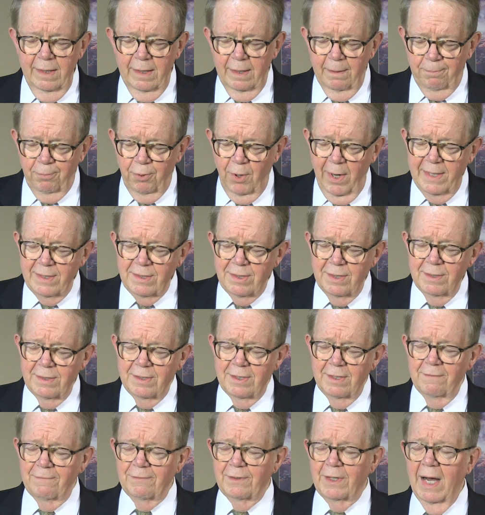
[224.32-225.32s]
The
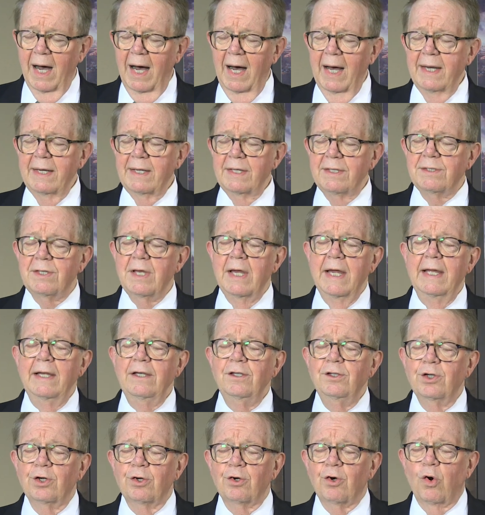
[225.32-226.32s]
presence of God is
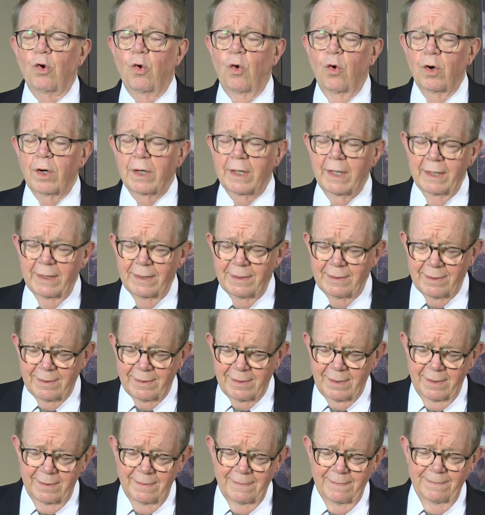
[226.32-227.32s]
in your
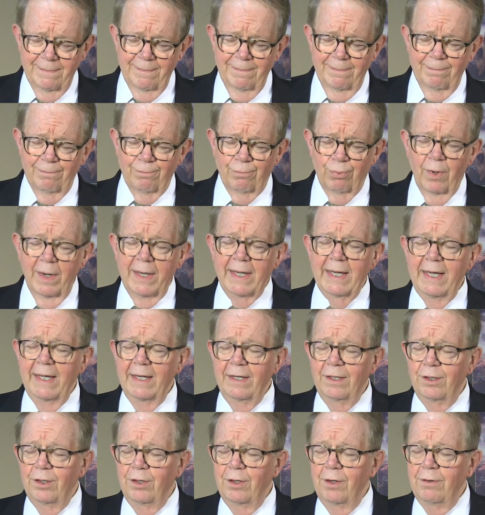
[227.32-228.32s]
organs,
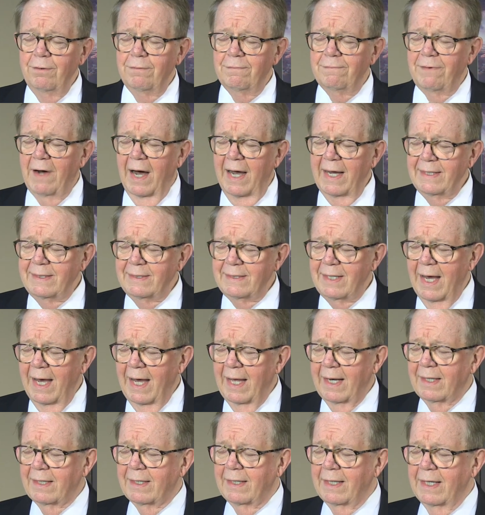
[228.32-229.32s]
bringing new
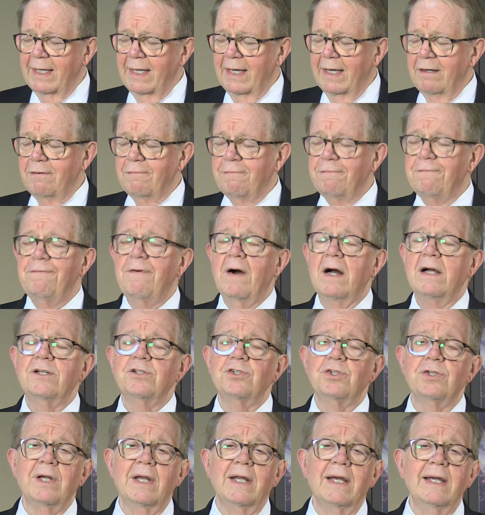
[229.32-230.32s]
vitality and
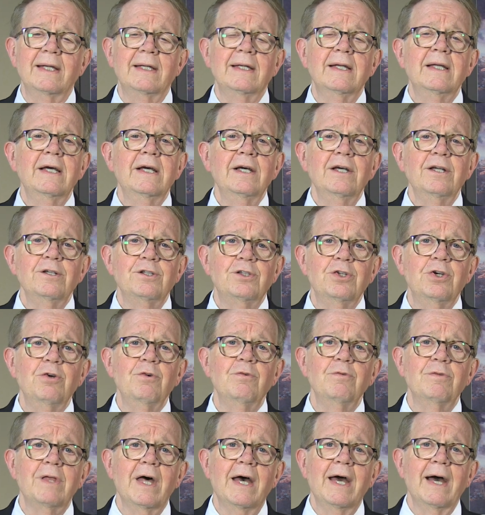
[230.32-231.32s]
functioning
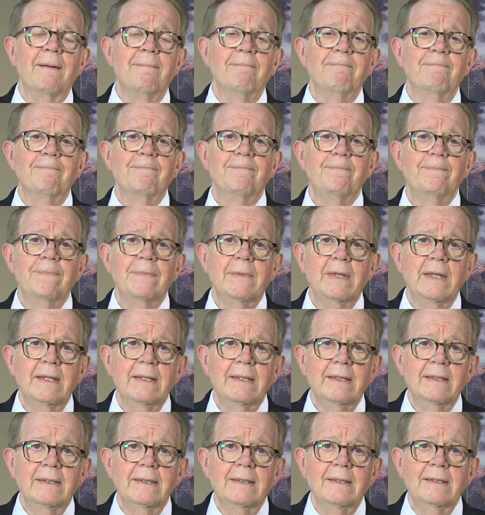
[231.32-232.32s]
to them.
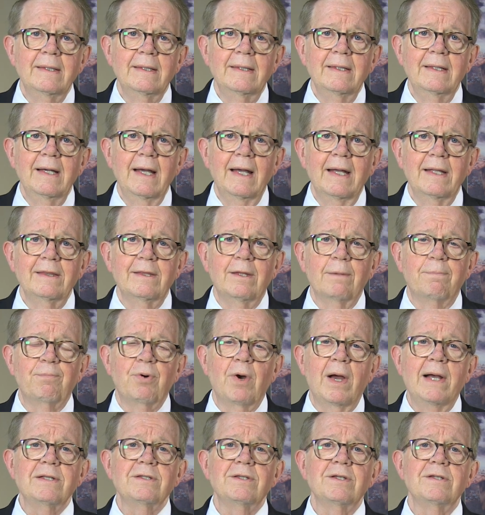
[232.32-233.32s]
And the
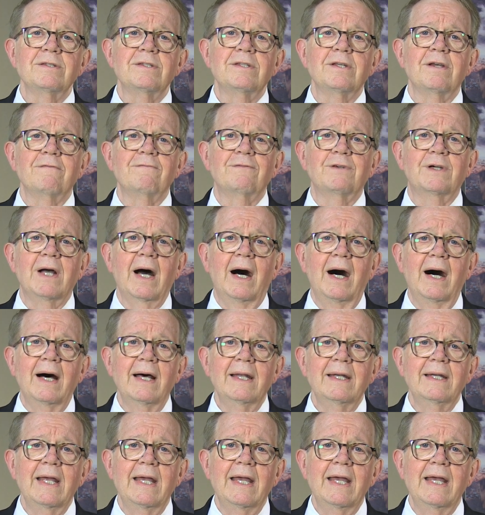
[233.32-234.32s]
presence of
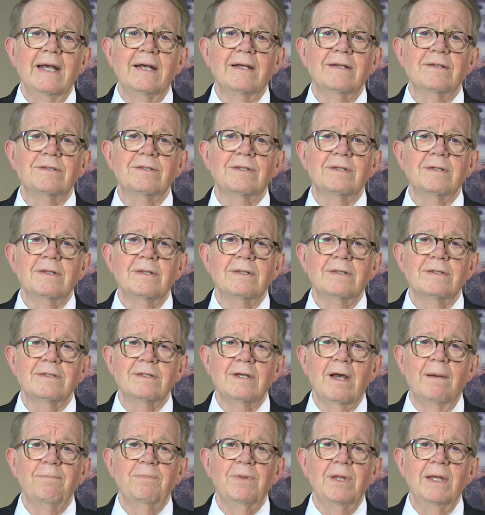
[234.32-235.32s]
God is
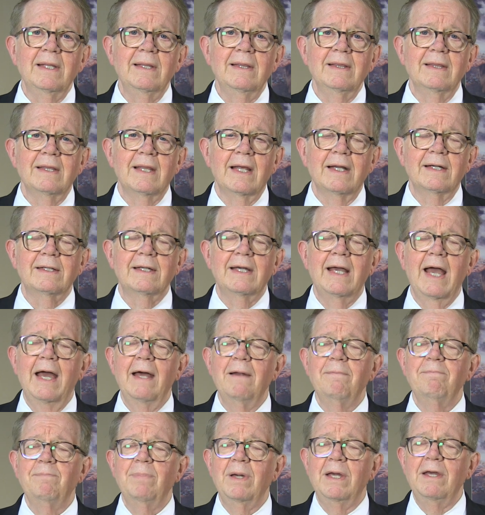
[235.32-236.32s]
something that
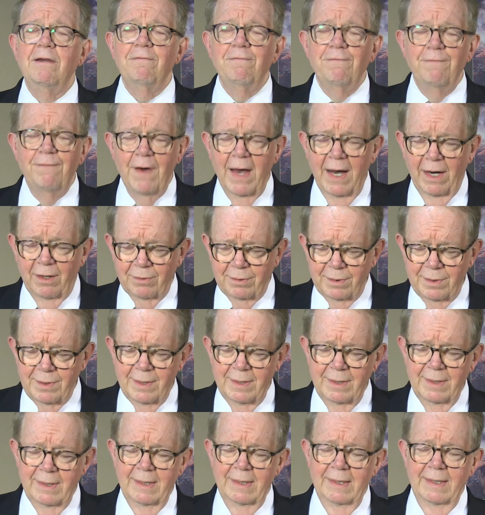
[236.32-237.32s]
can be felt
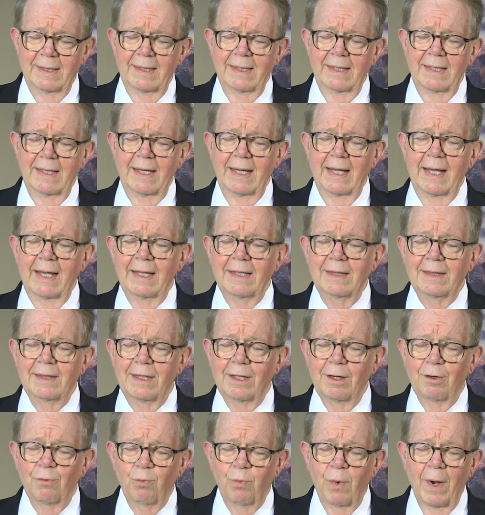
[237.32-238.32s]
in
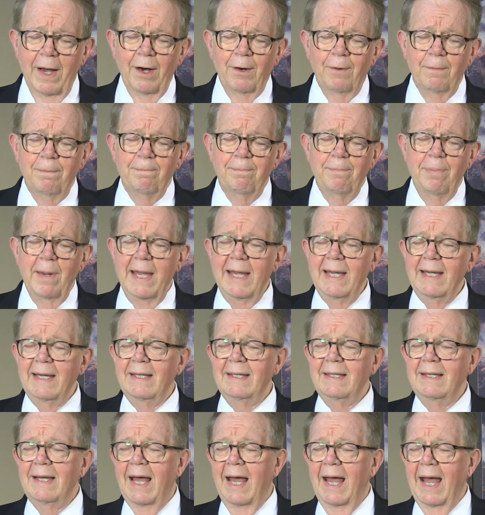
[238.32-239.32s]
the
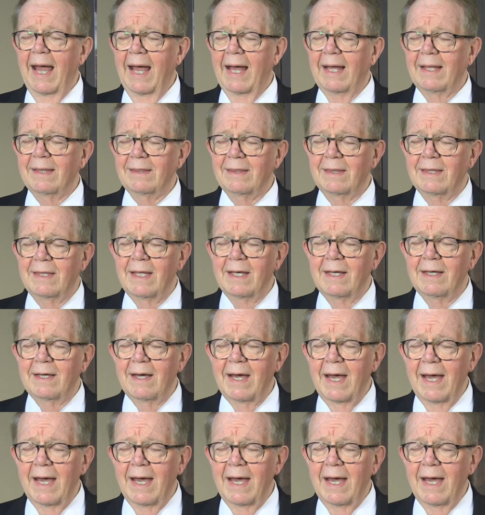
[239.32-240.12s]
well-being and the